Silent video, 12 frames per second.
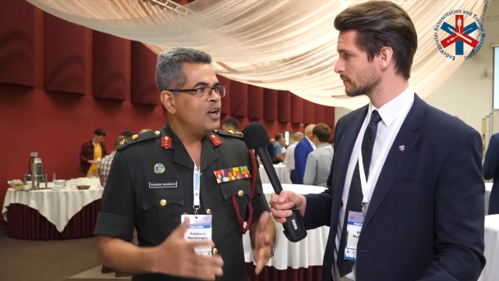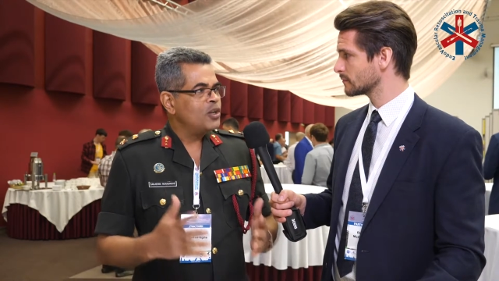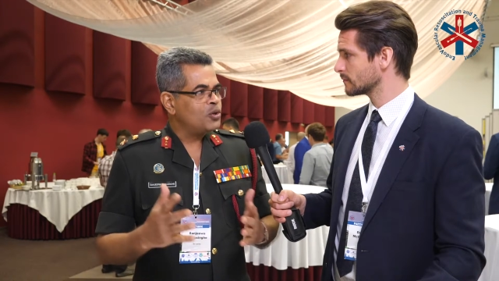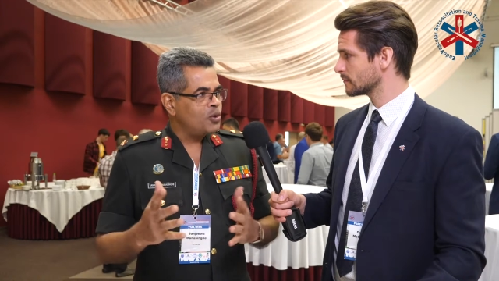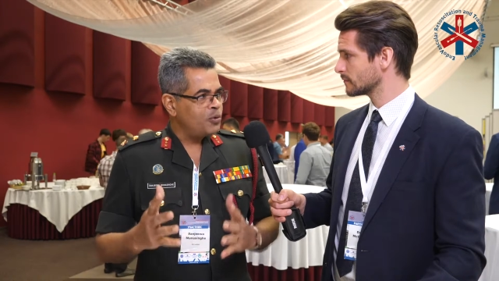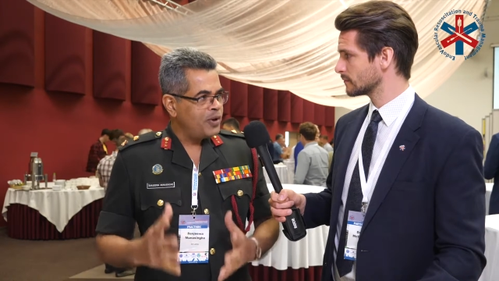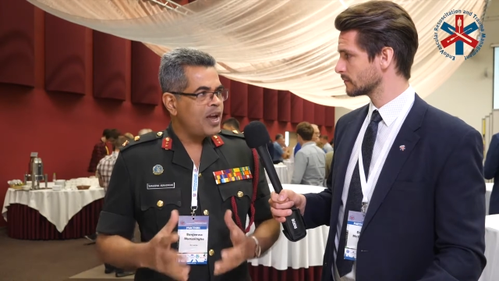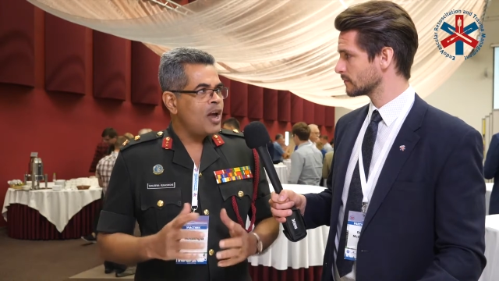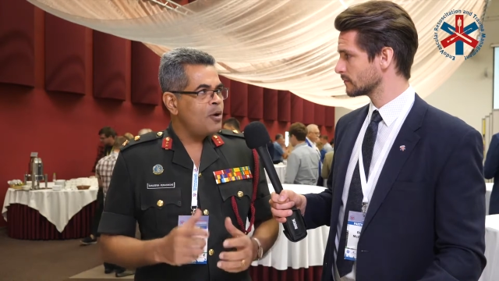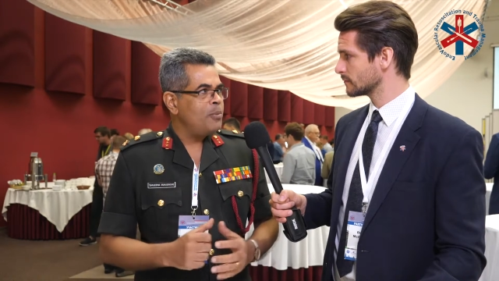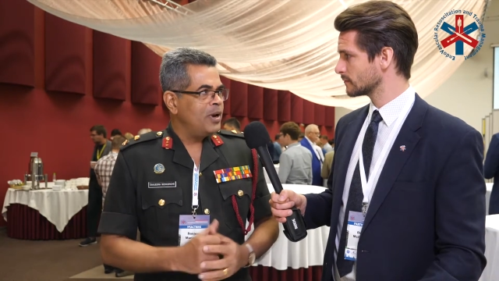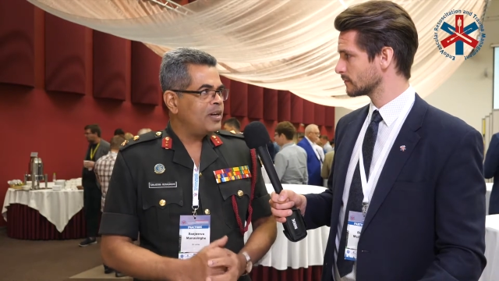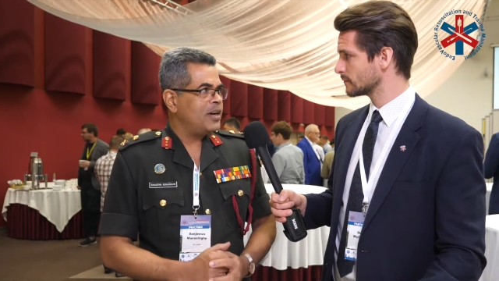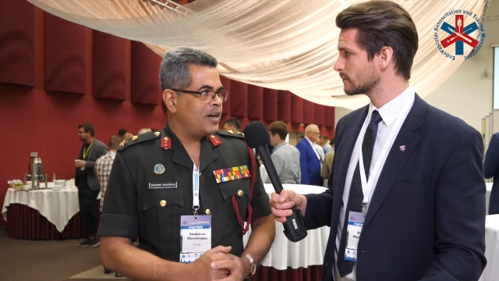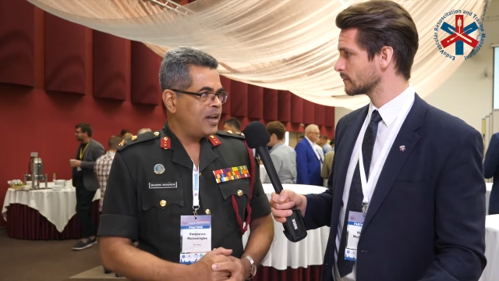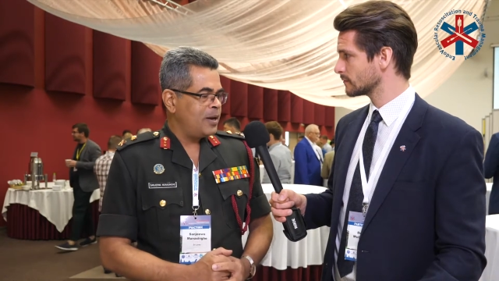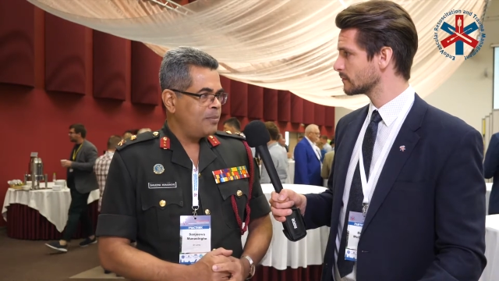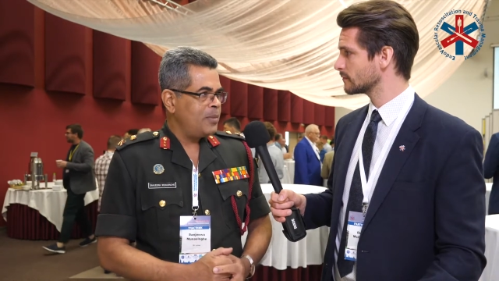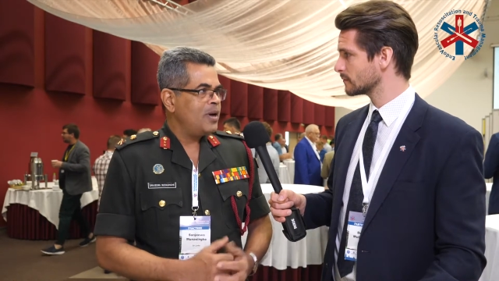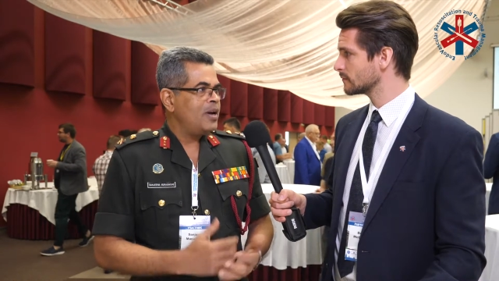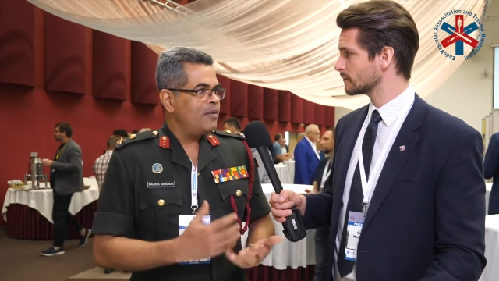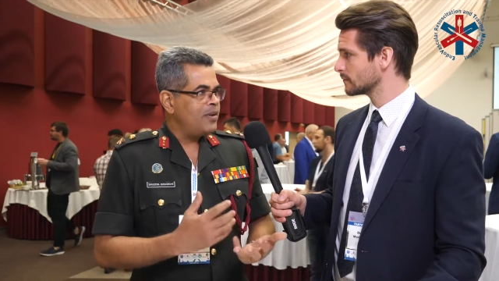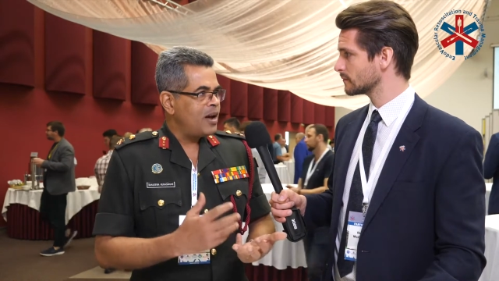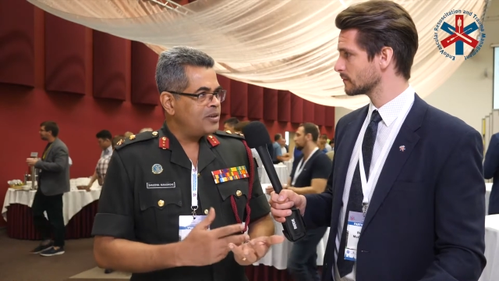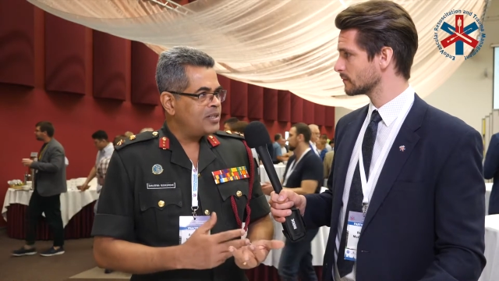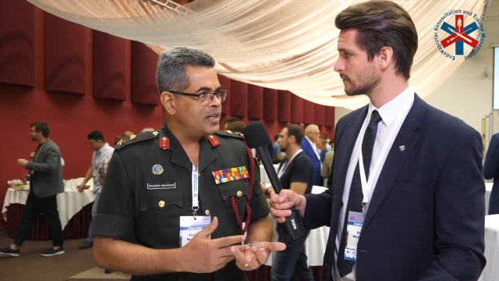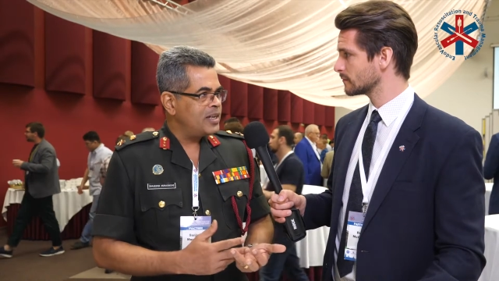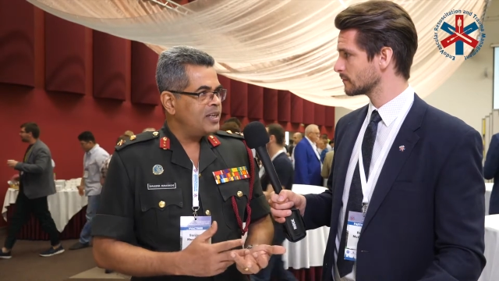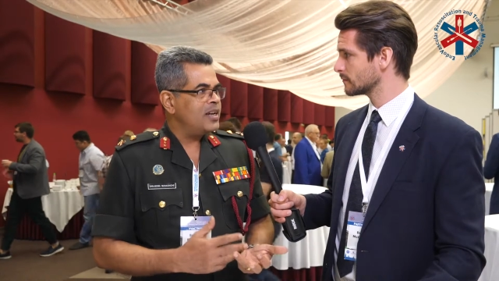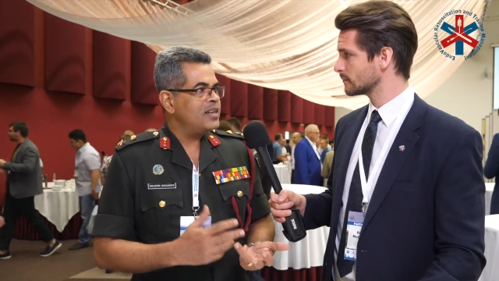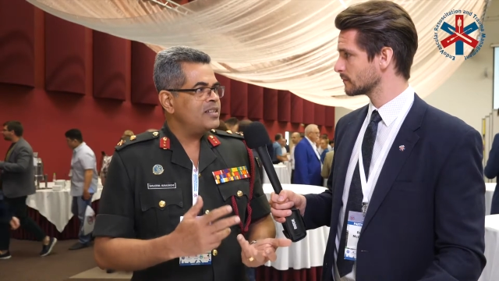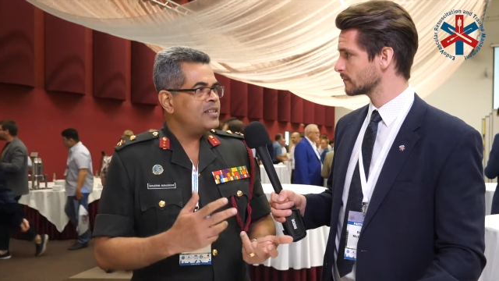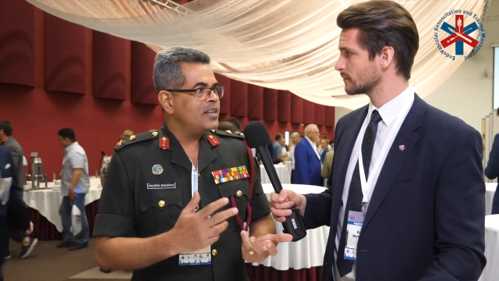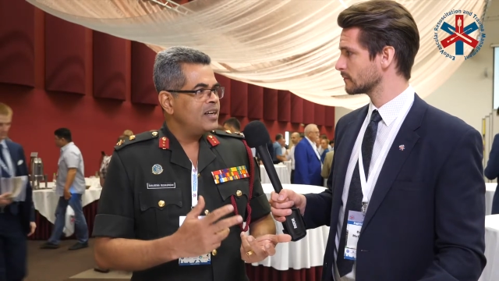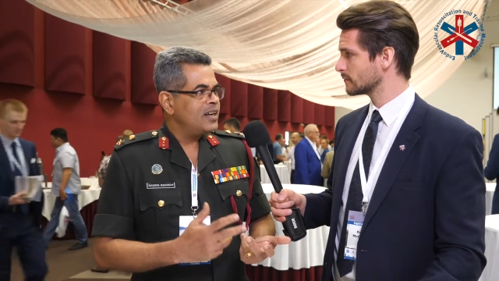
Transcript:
Speaker 1: So we have military team, we have surgeons,